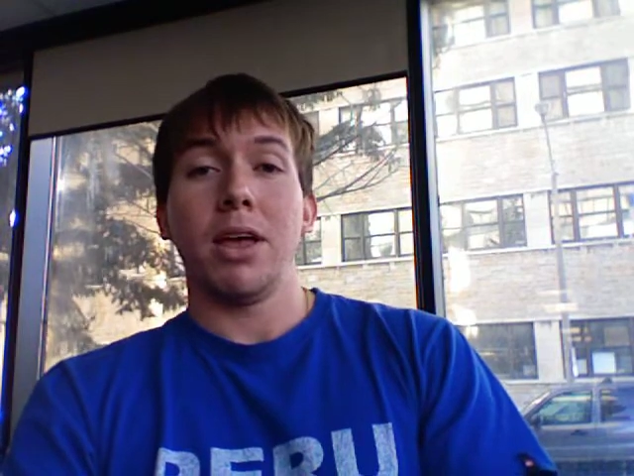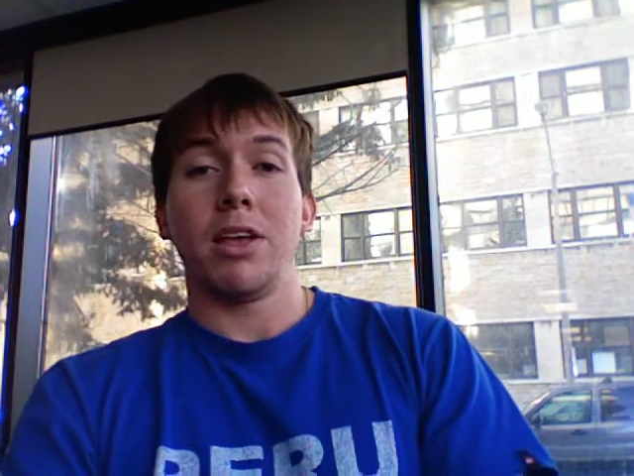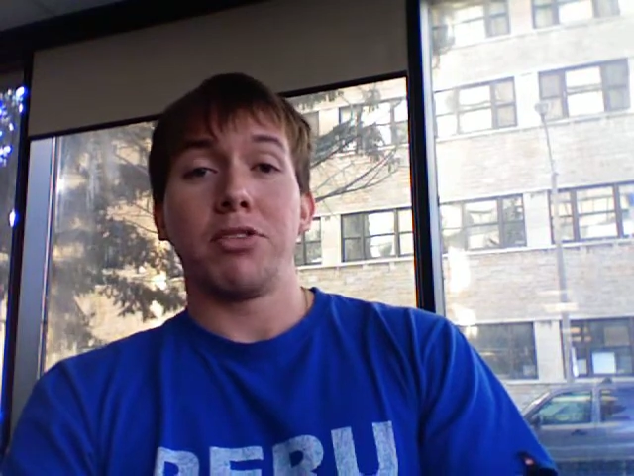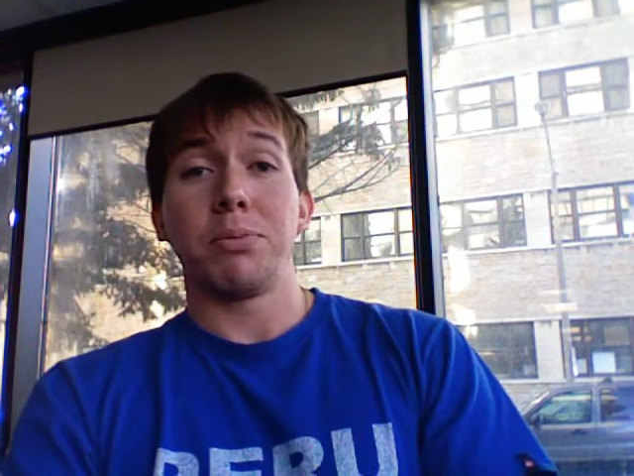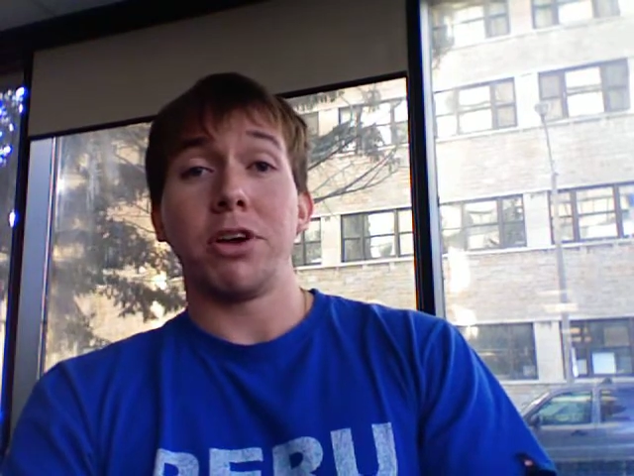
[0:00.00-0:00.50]

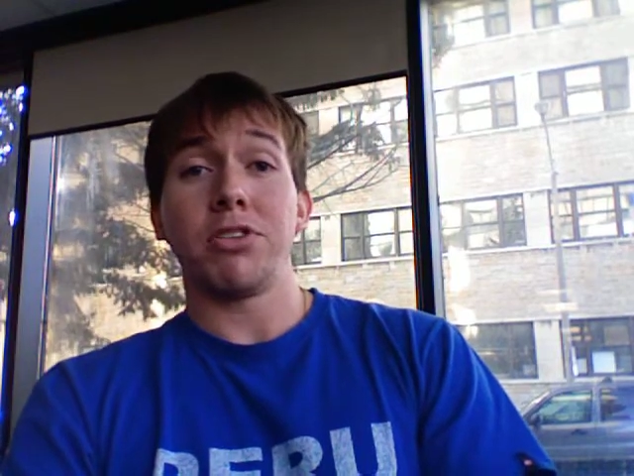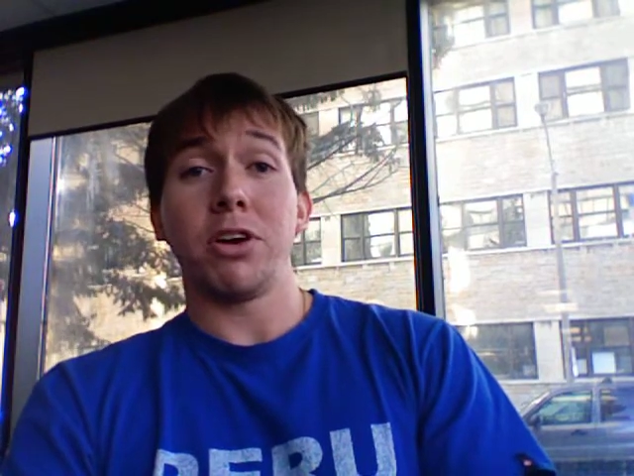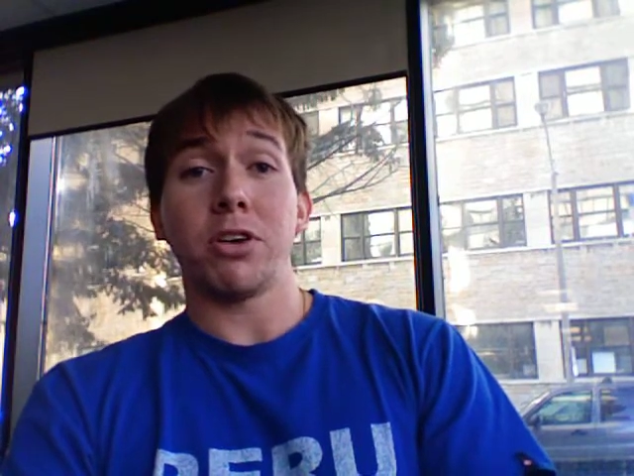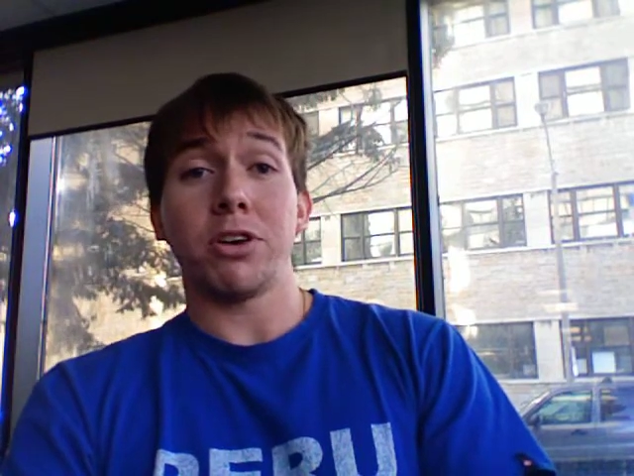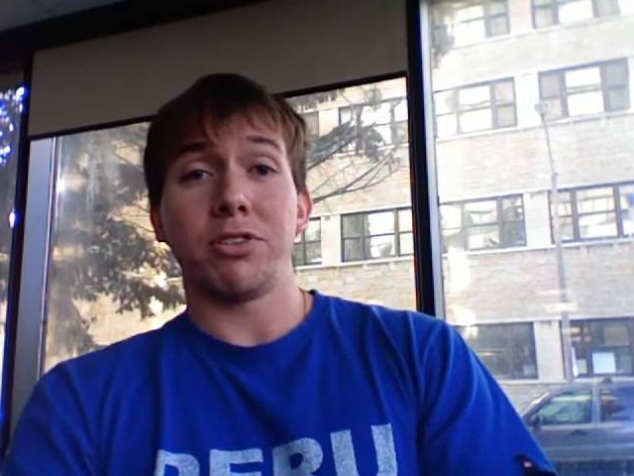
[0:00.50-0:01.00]
Small
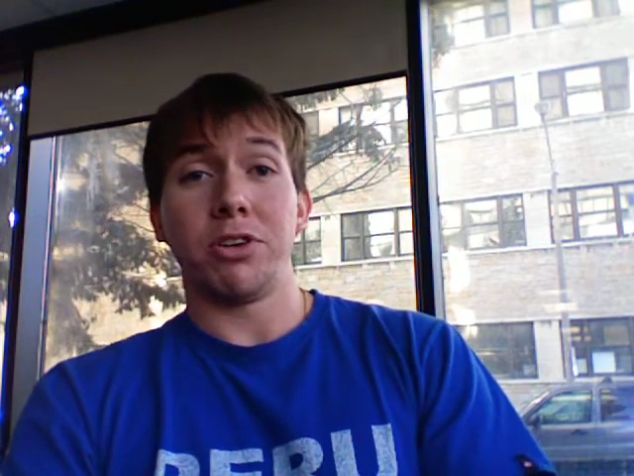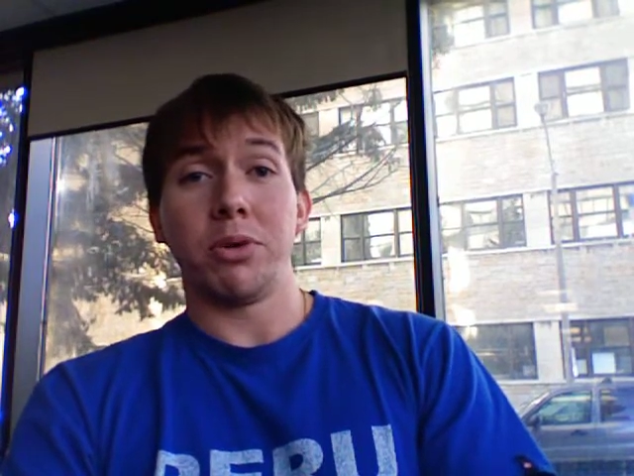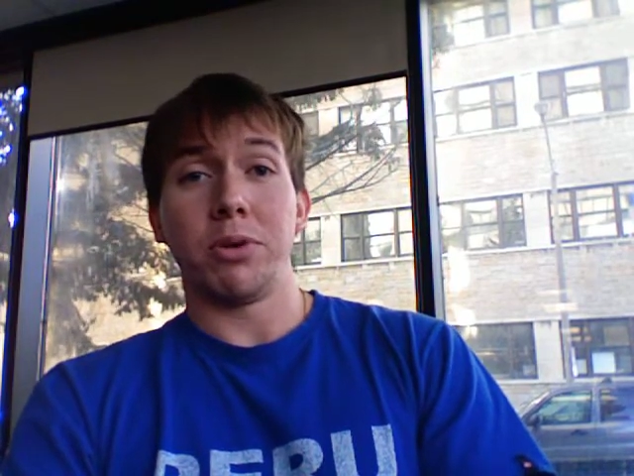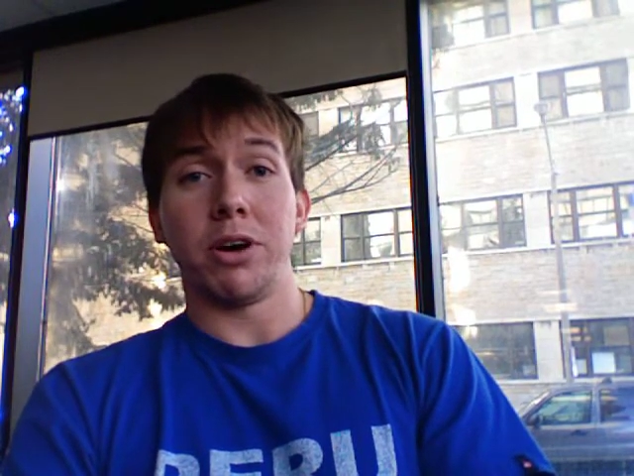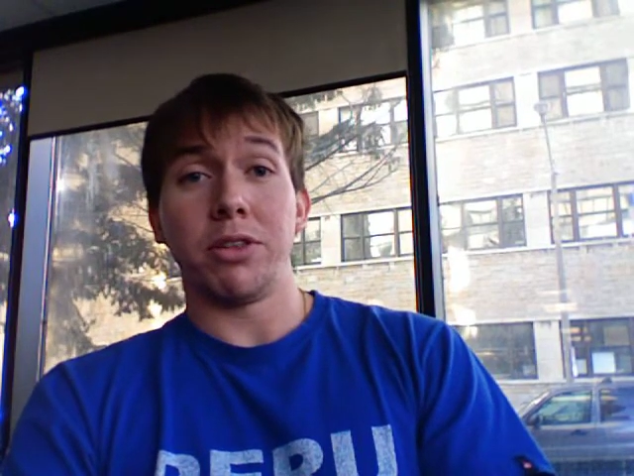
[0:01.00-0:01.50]
cell
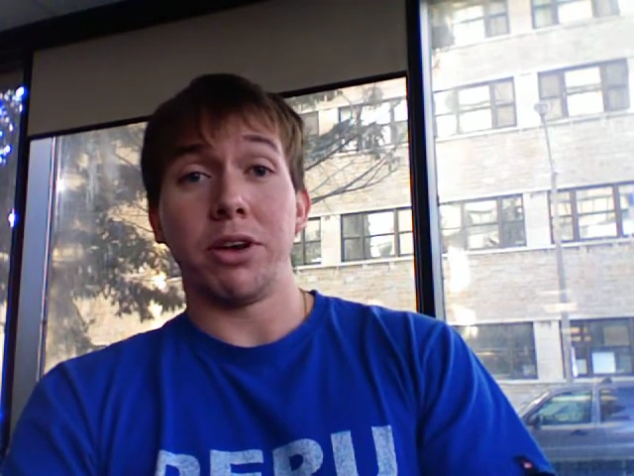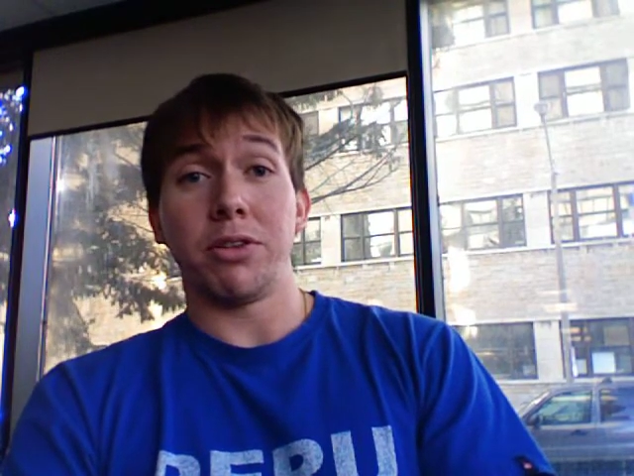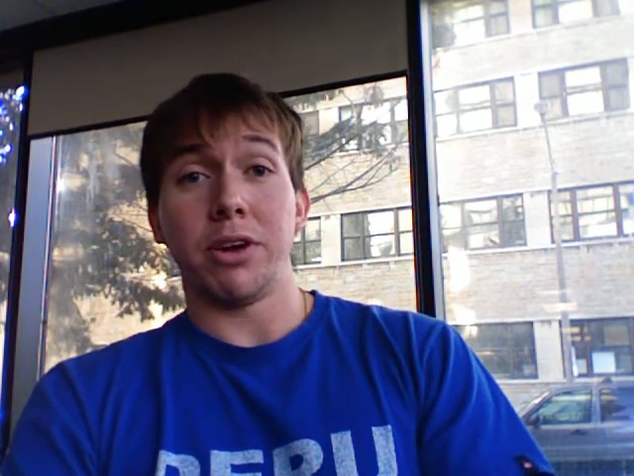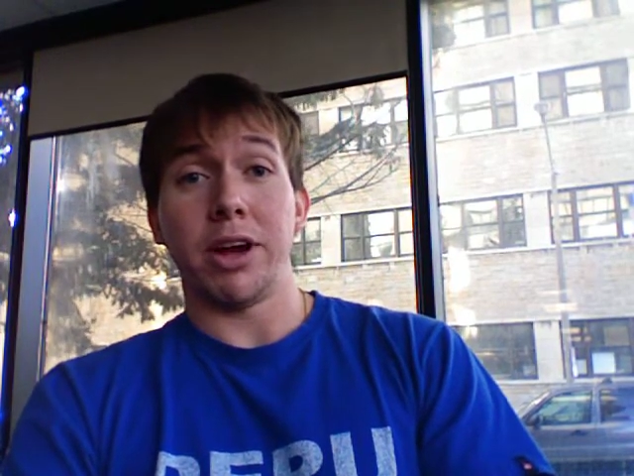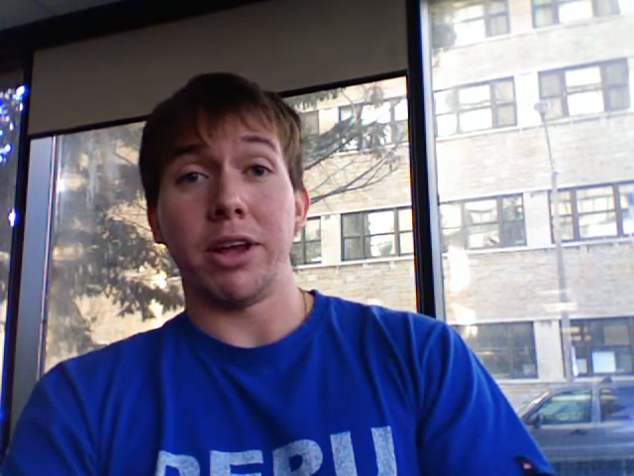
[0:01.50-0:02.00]
carcinoma, on the
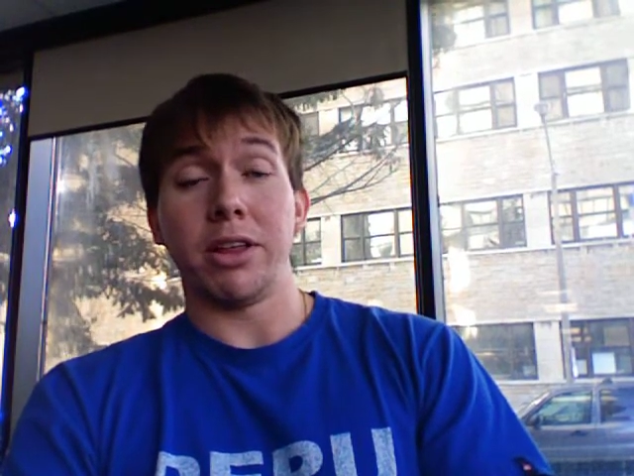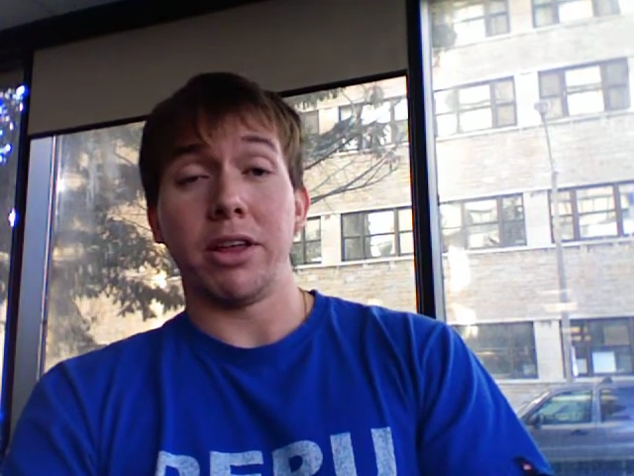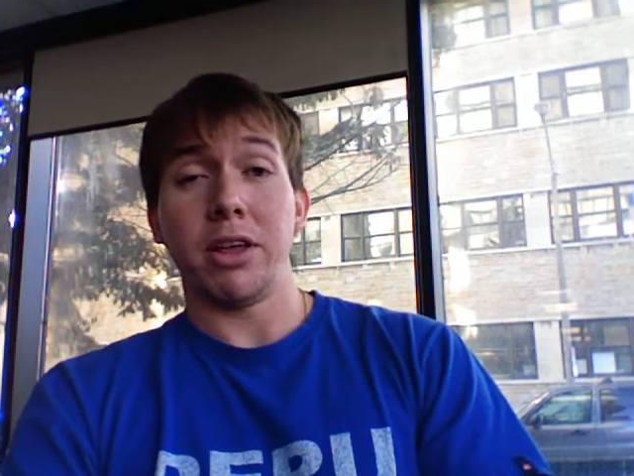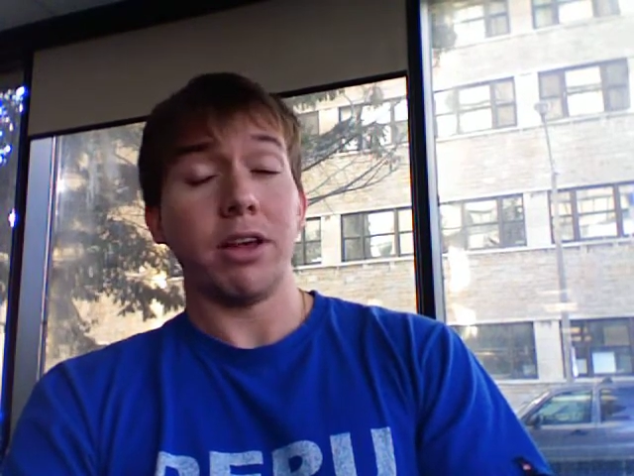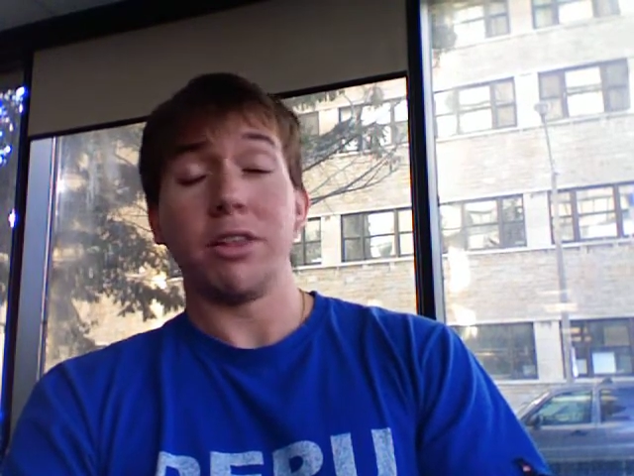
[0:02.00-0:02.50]

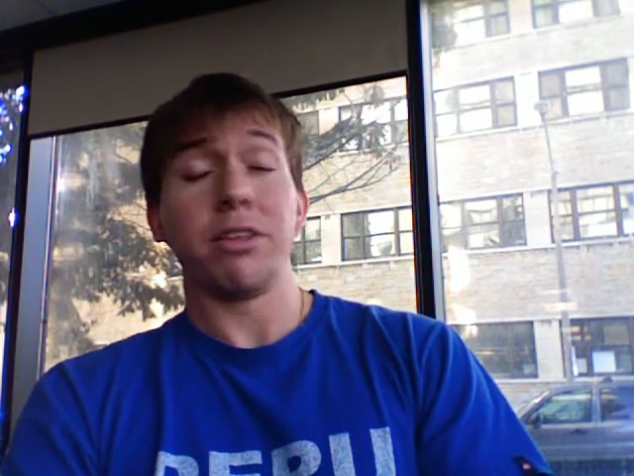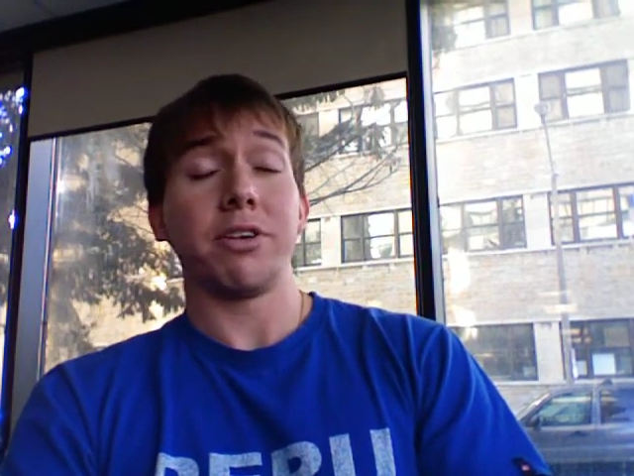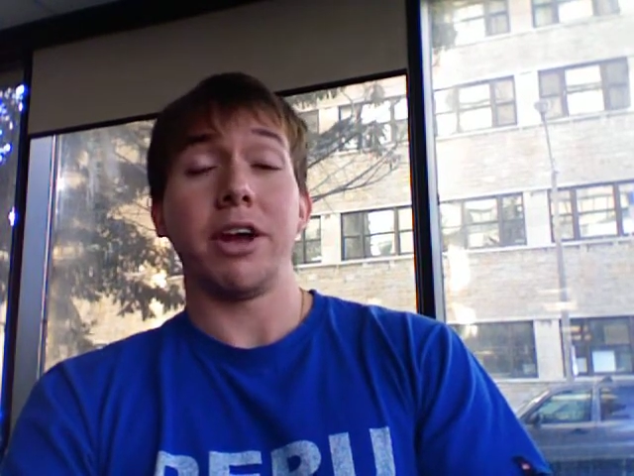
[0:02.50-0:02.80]
other